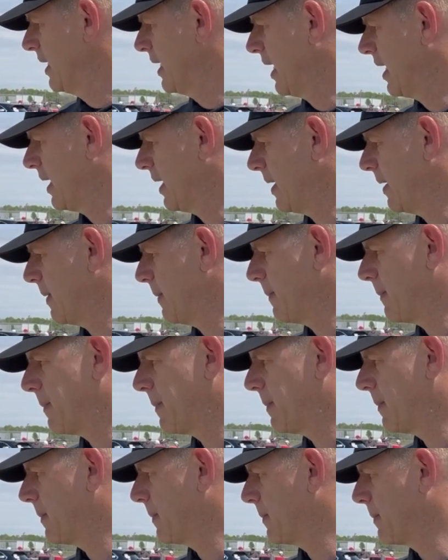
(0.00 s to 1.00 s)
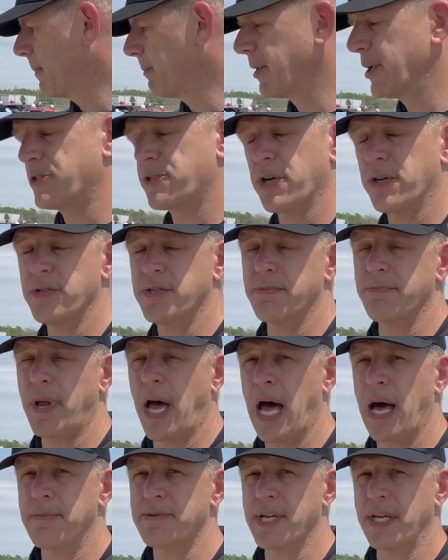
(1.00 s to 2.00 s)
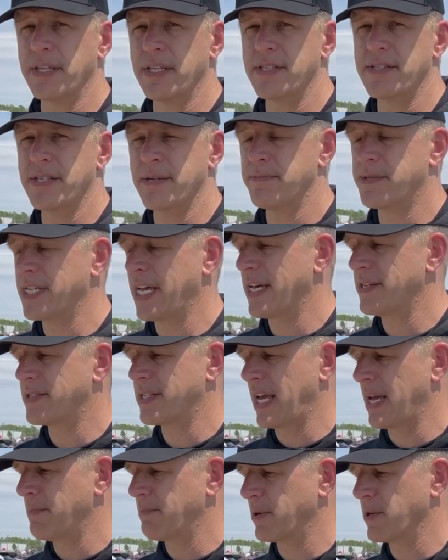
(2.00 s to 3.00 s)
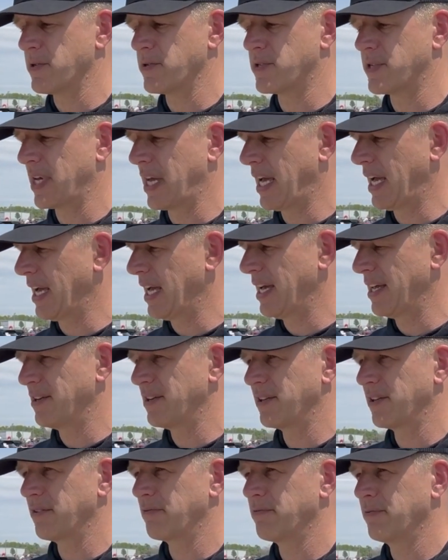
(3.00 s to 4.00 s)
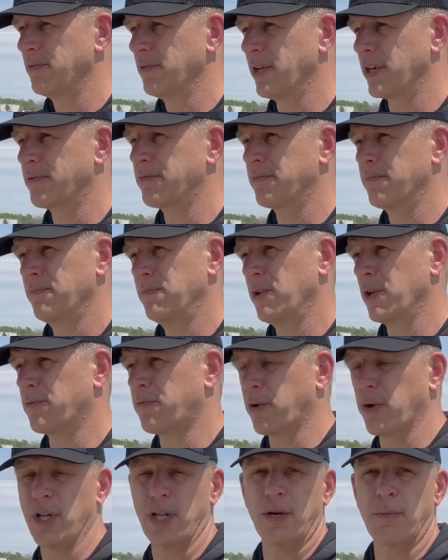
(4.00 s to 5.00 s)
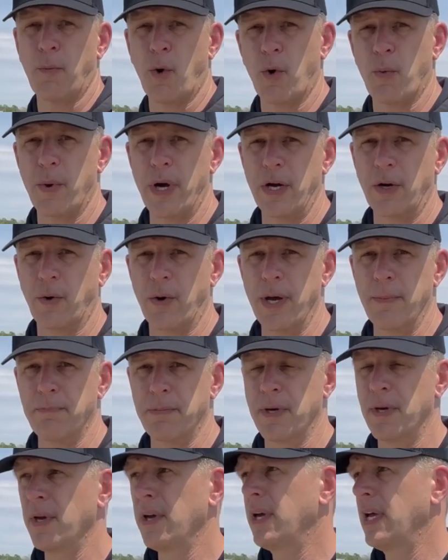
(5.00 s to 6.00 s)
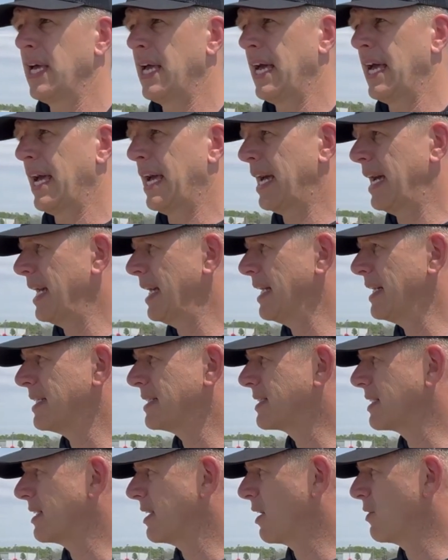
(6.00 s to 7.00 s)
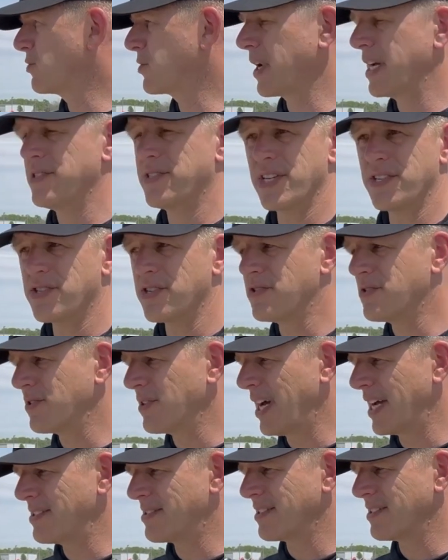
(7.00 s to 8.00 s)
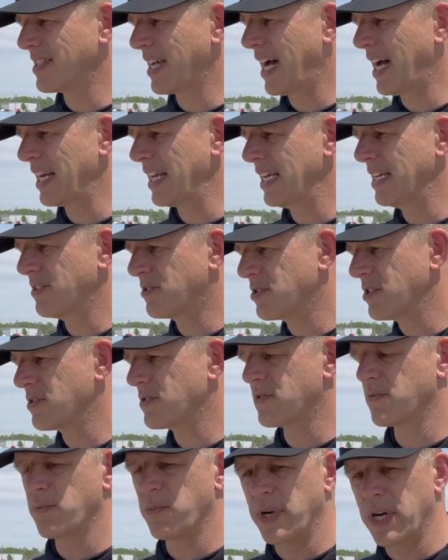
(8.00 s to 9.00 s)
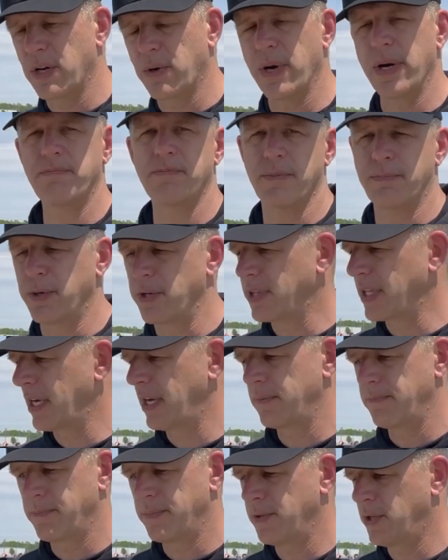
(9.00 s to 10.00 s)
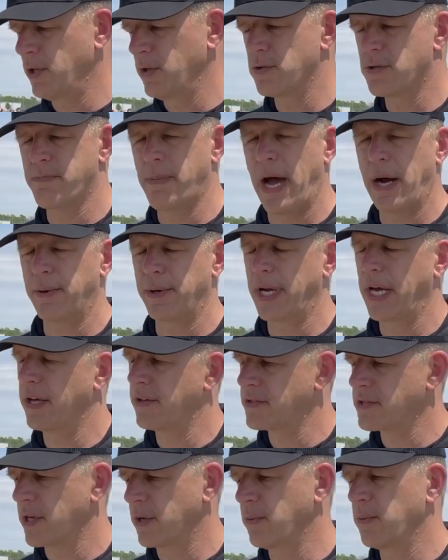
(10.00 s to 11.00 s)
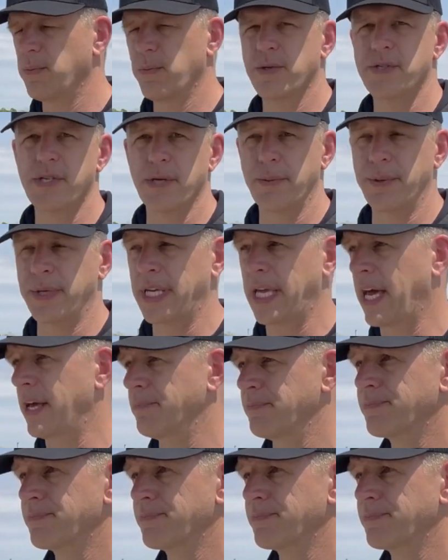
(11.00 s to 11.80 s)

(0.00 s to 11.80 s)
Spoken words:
I'm going to turn some knobs on these MCS dampers and look for a little more rear grip. And transitions are nice and tidy. It's just rear grip to put that huge power down. So we'll see what we can get.